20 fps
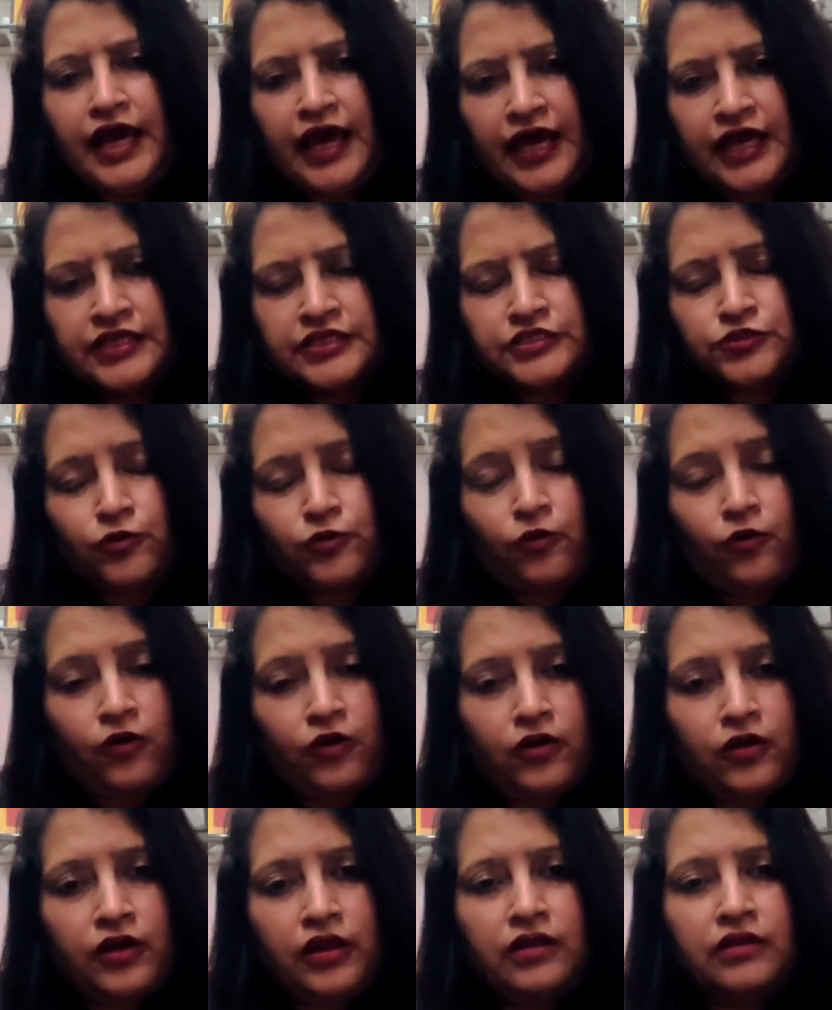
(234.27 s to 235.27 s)
Hence,
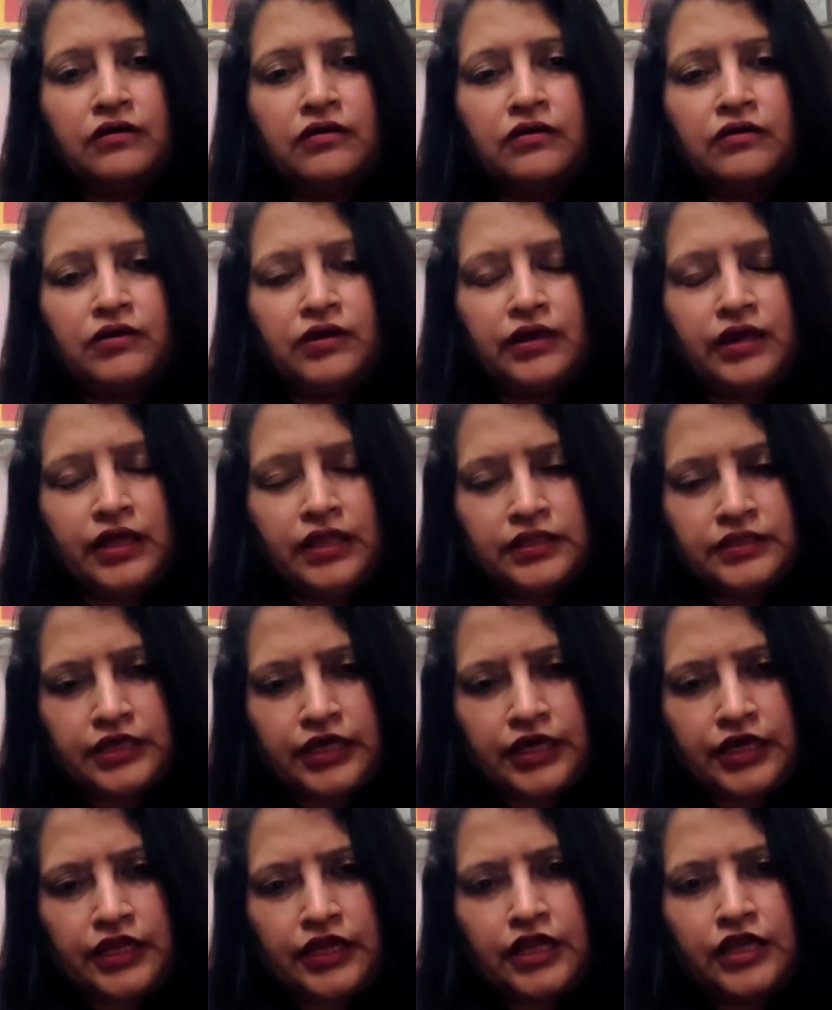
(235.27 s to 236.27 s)
all
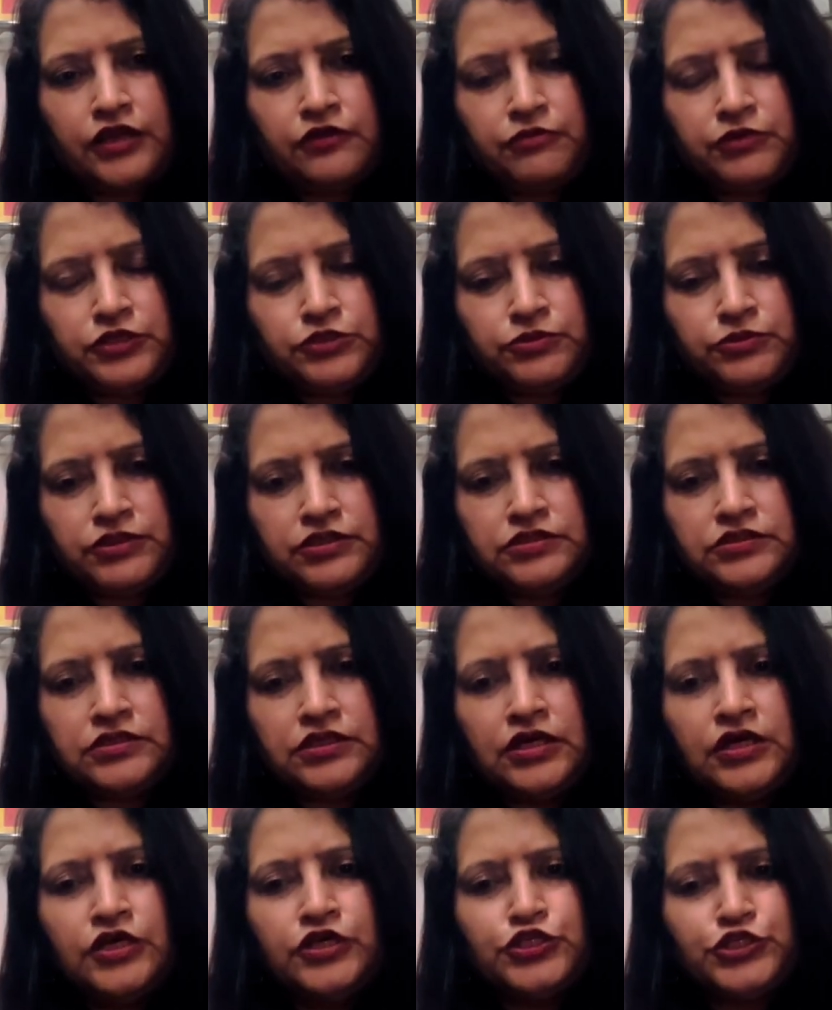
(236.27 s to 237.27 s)
healthcare individuals
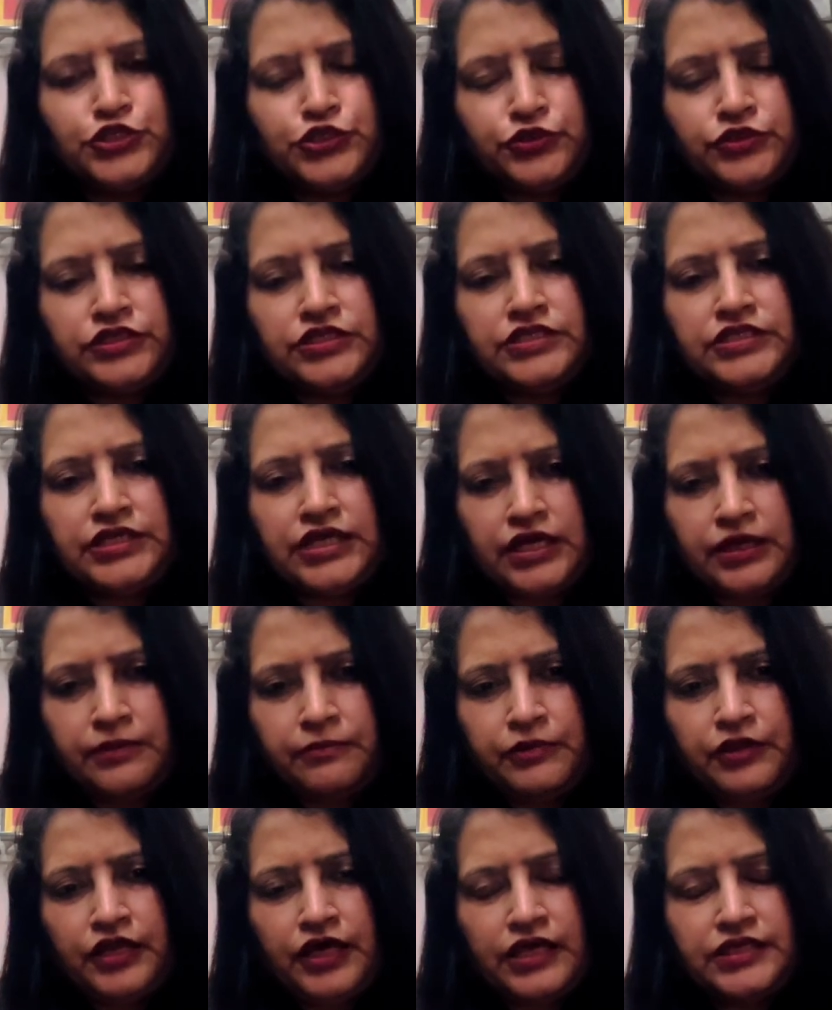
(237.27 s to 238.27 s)
should take
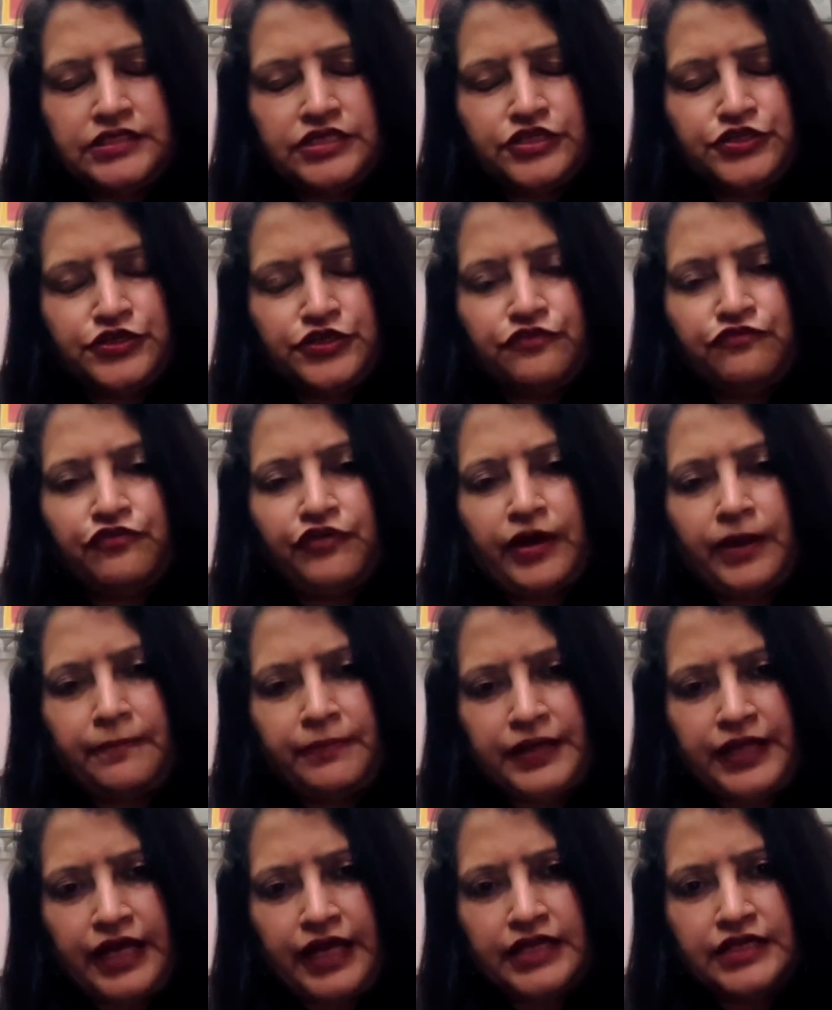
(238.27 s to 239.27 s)
immunization for
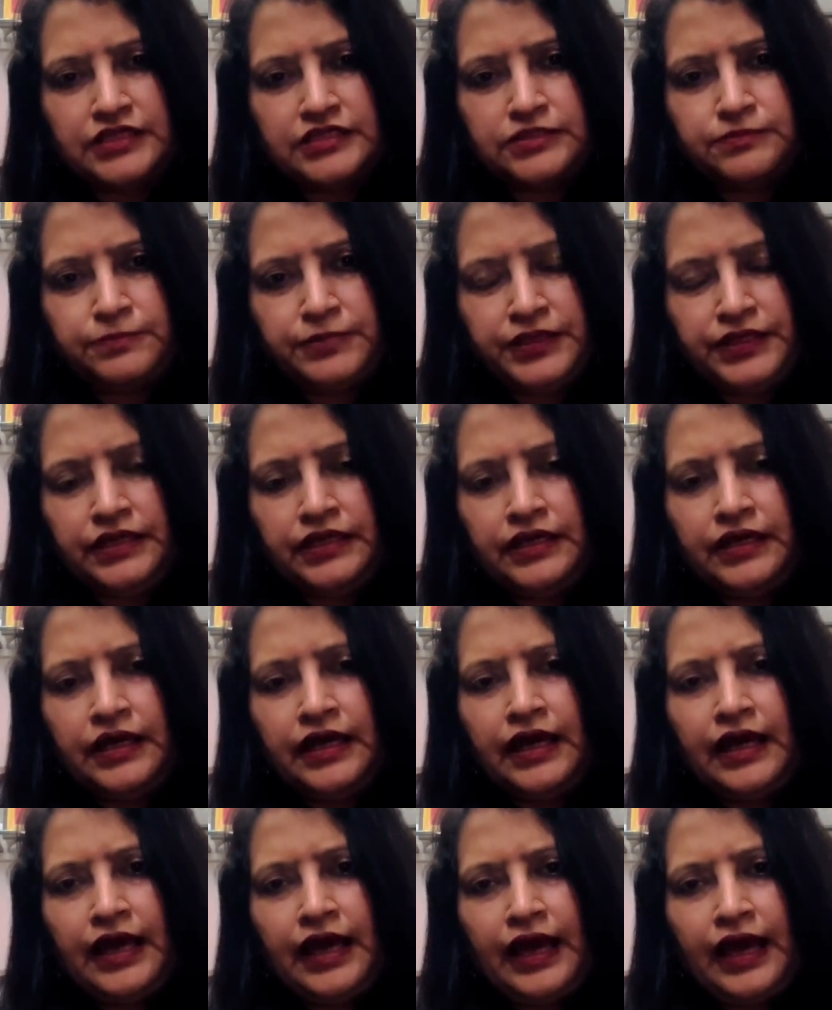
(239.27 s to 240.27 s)
hepatitis B
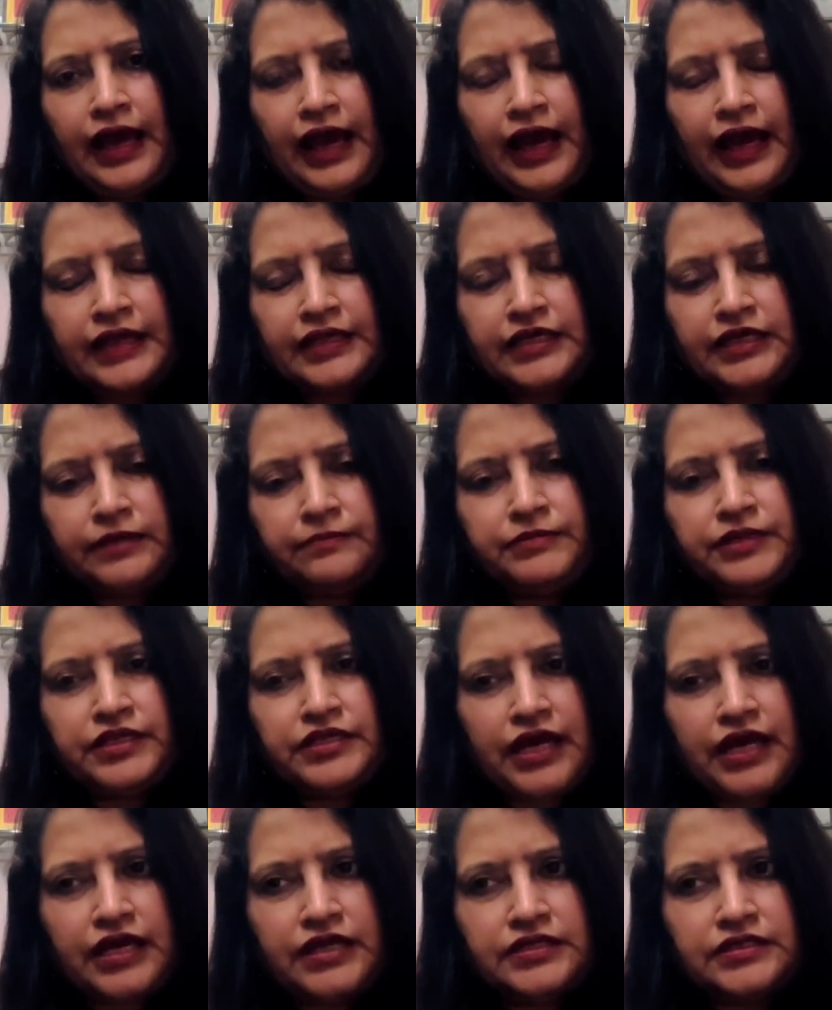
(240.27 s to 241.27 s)
and keep their
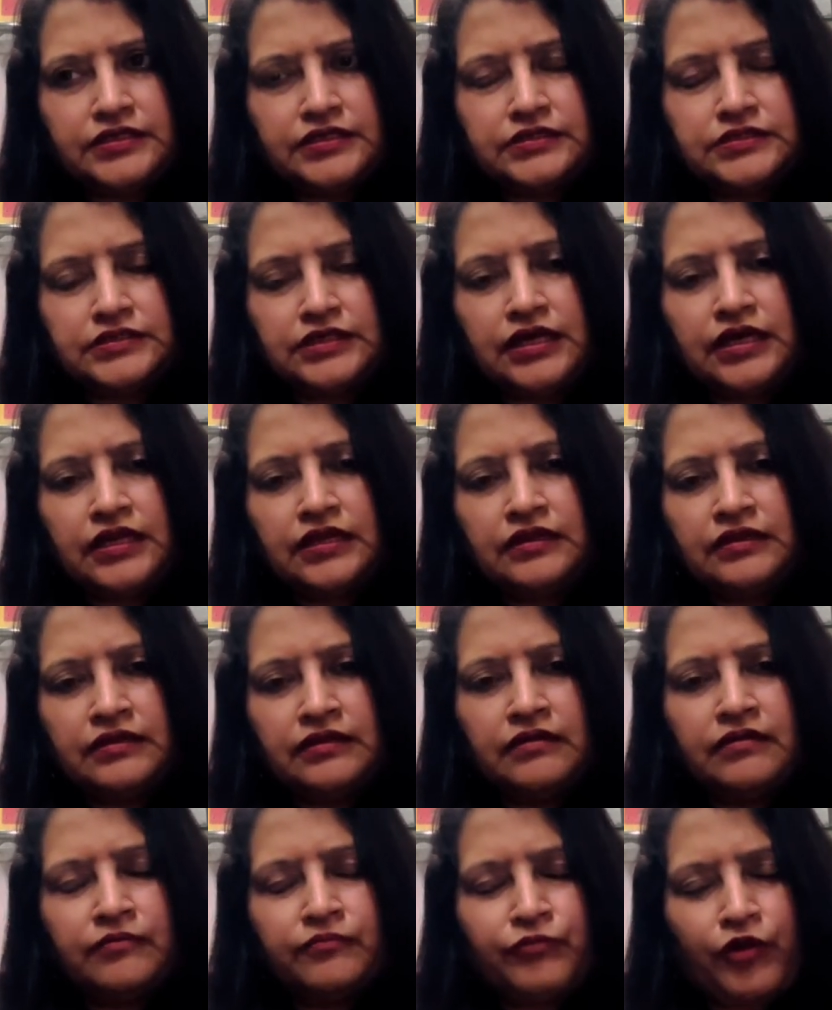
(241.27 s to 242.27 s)
titers
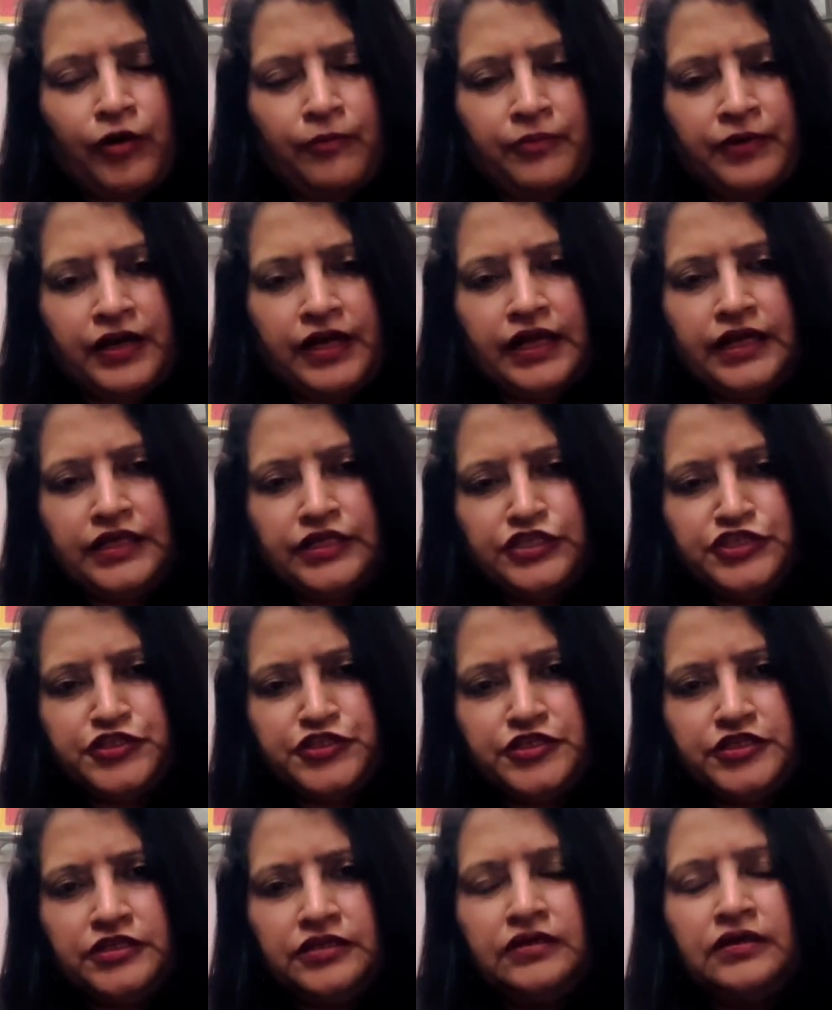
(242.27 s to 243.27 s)
in proper
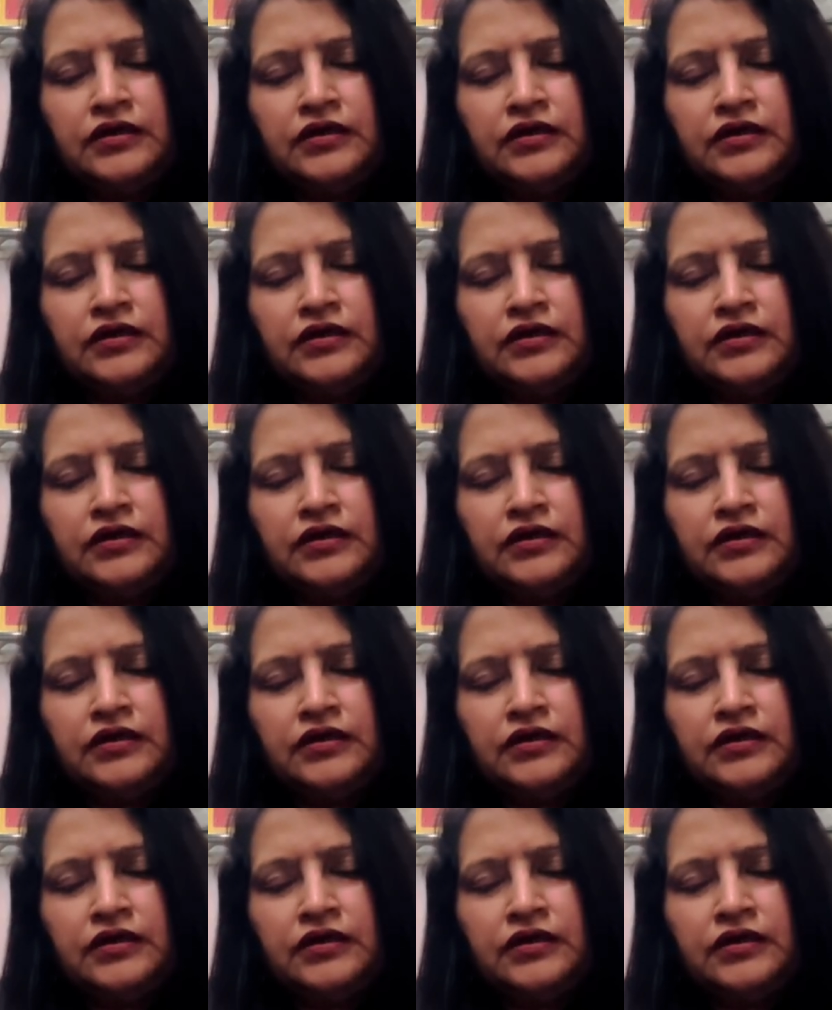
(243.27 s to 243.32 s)
condition